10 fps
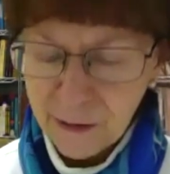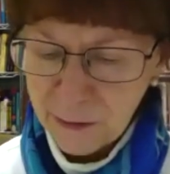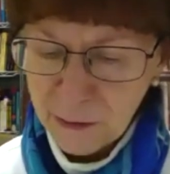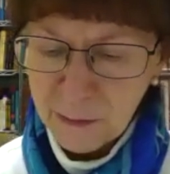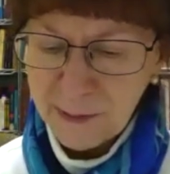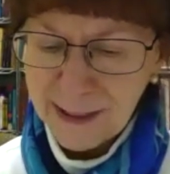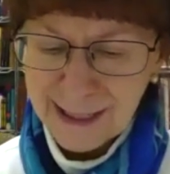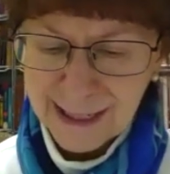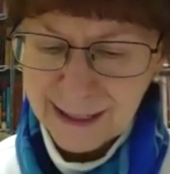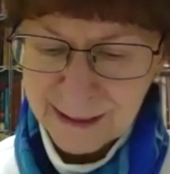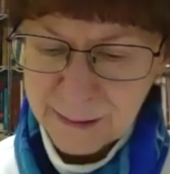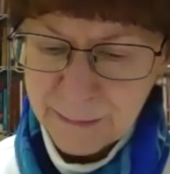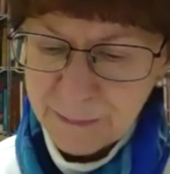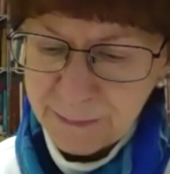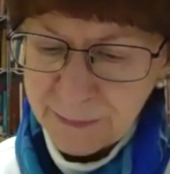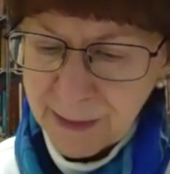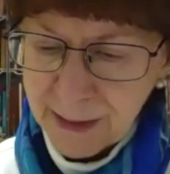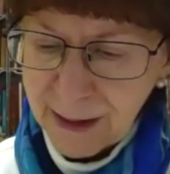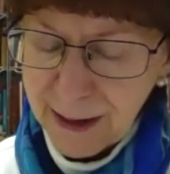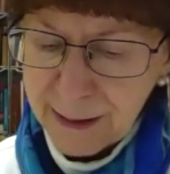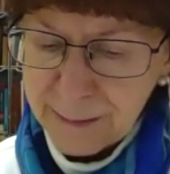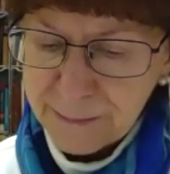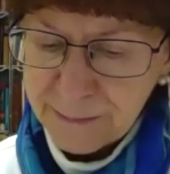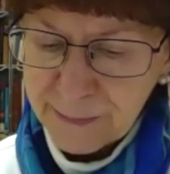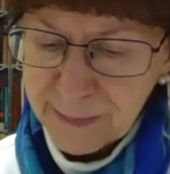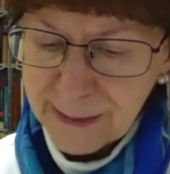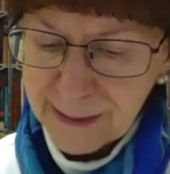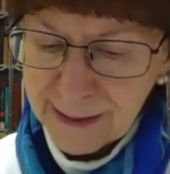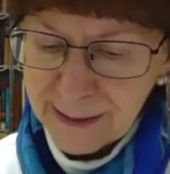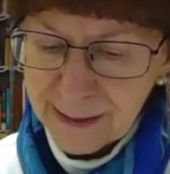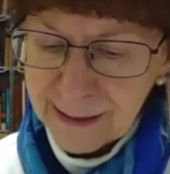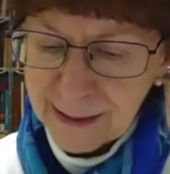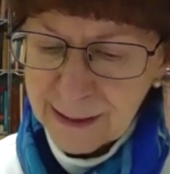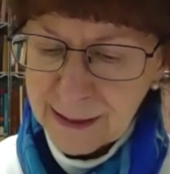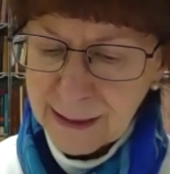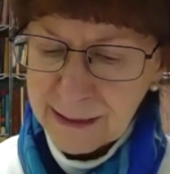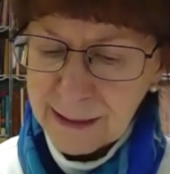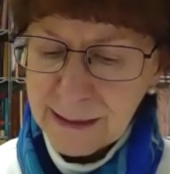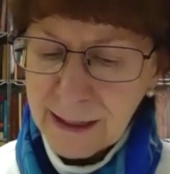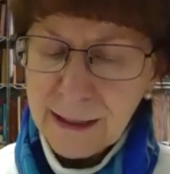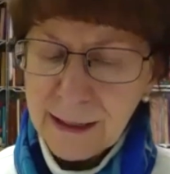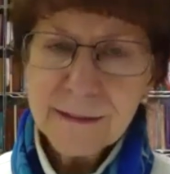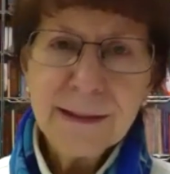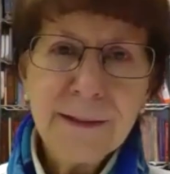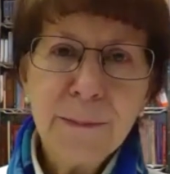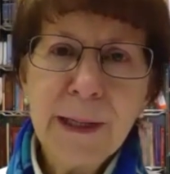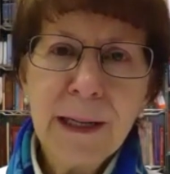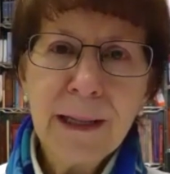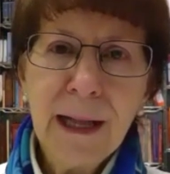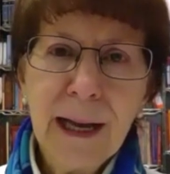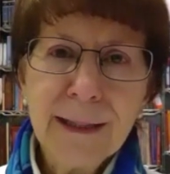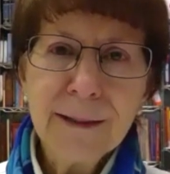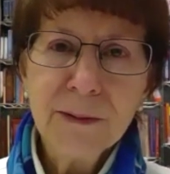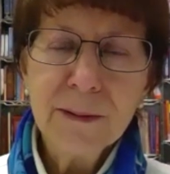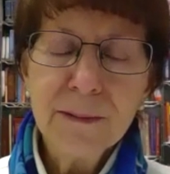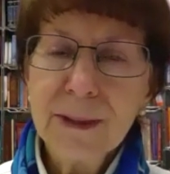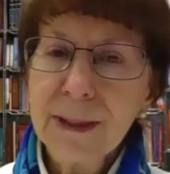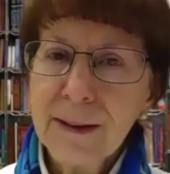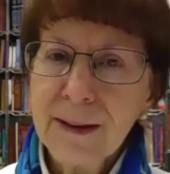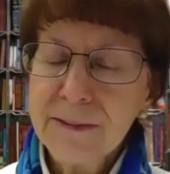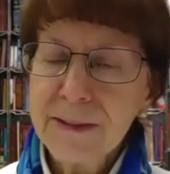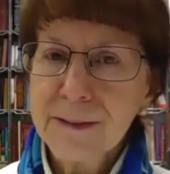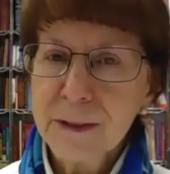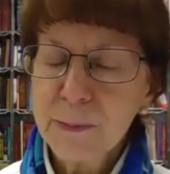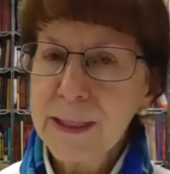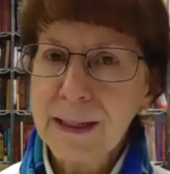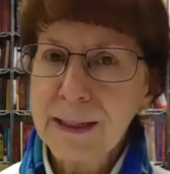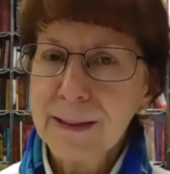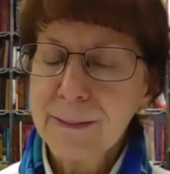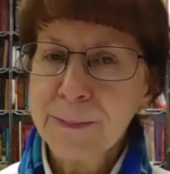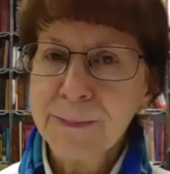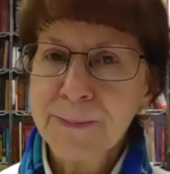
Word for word: the whole weekend. Um, and yeah, Steve Bell, I do love this planet.